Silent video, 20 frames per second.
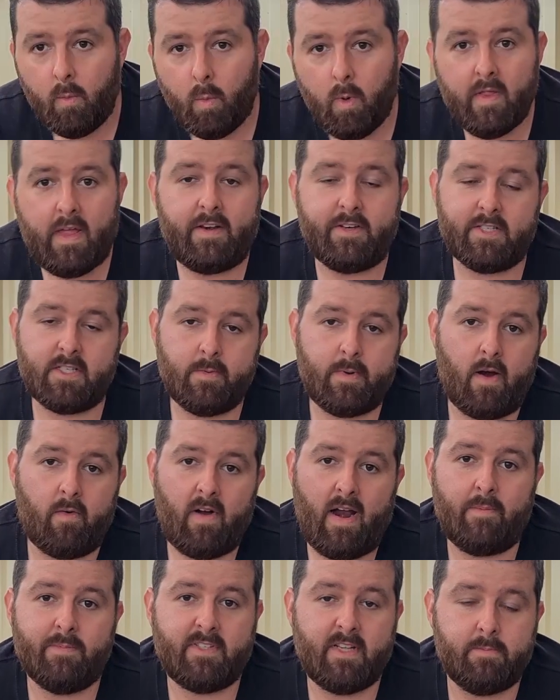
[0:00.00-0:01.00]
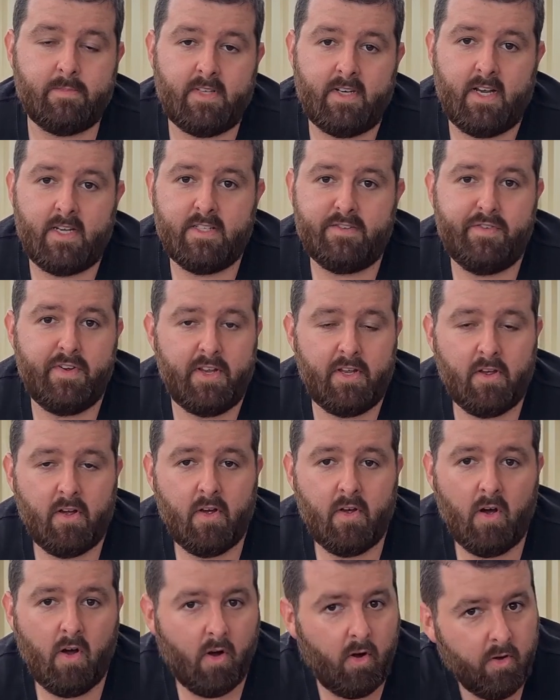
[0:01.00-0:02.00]
Well, that just about wraps up today's
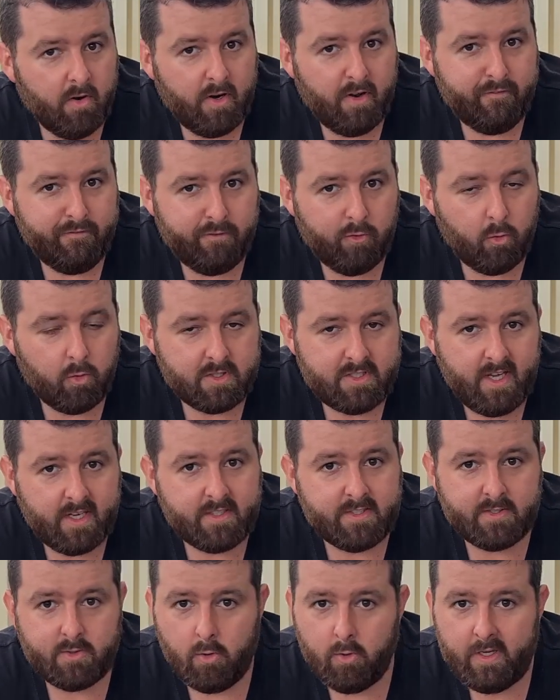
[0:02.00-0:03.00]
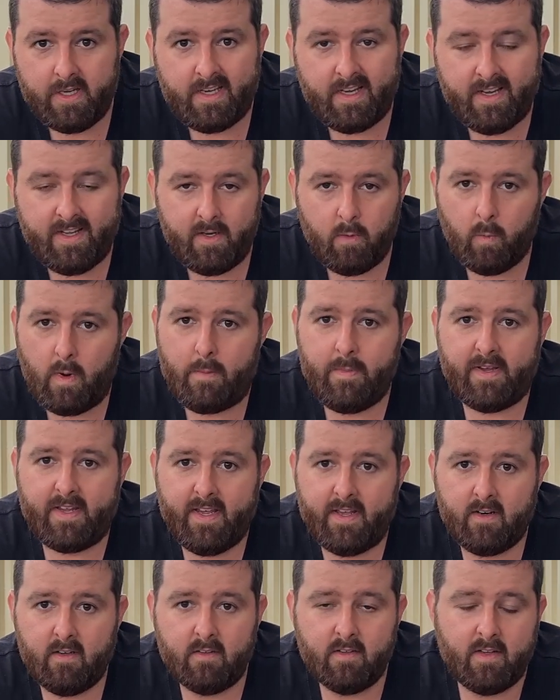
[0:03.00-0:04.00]
video on Vortex cooking in a Weber
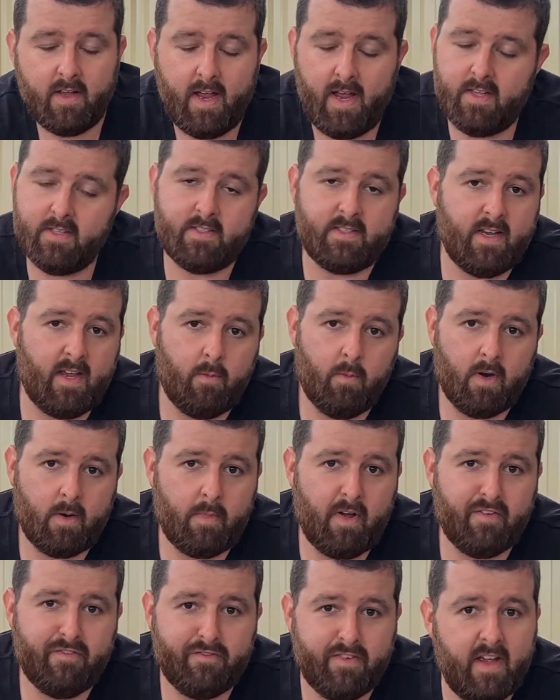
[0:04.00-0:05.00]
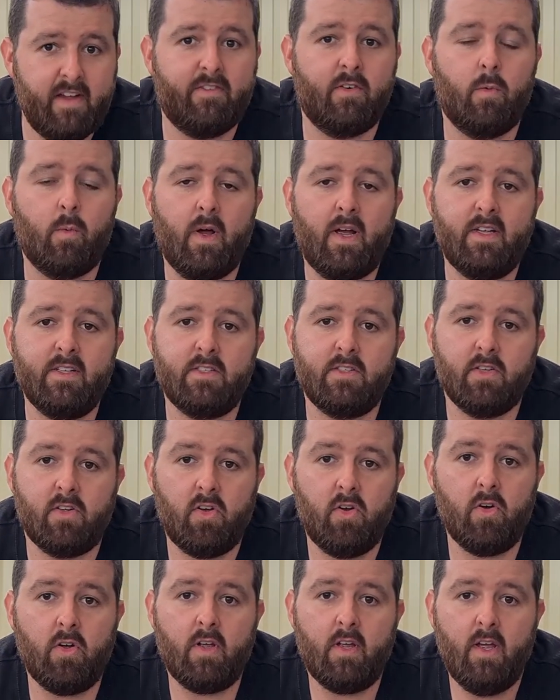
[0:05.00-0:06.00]
kettle. Hands down, one of my favorite ways
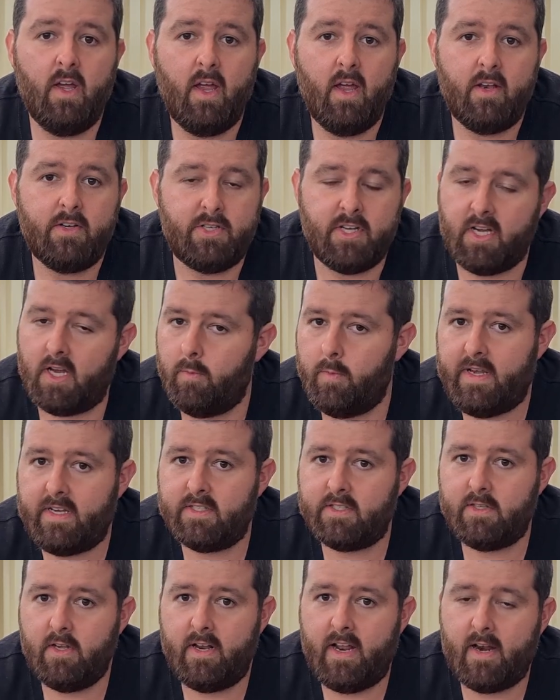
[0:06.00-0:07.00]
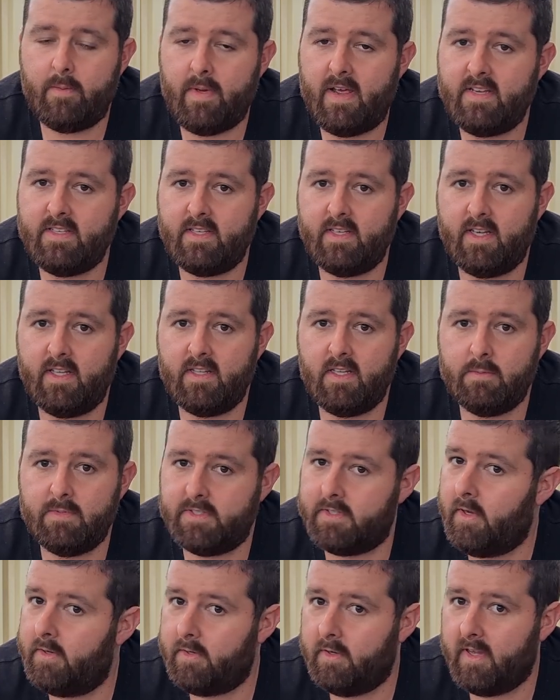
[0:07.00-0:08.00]
to cook. Chicken wings turn out amazing in
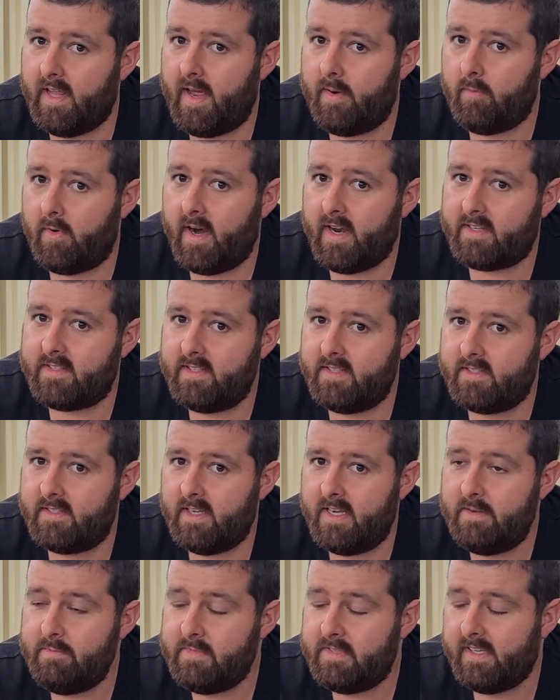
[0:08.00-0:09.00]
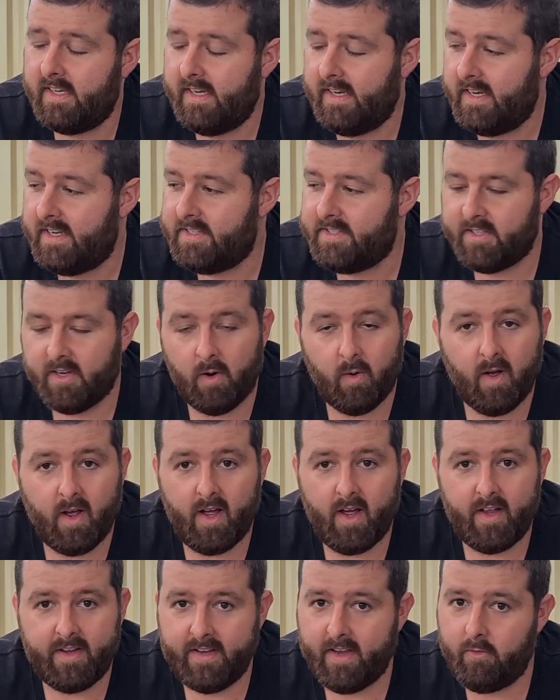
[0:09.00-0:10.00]
them, so do lamb racks, it seems. So
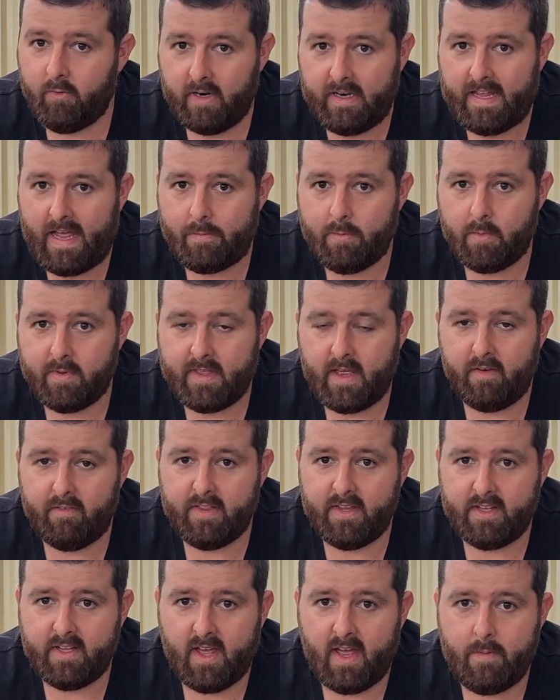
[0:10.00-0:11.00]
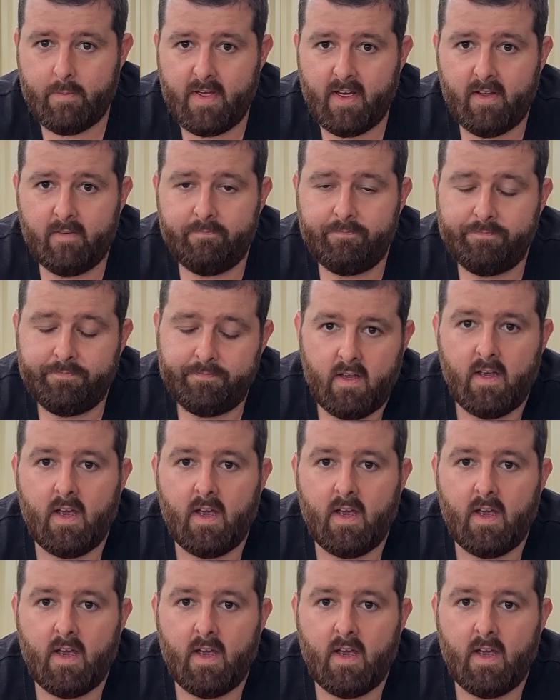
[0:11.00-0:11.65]
yeah, really happy with how everything came out.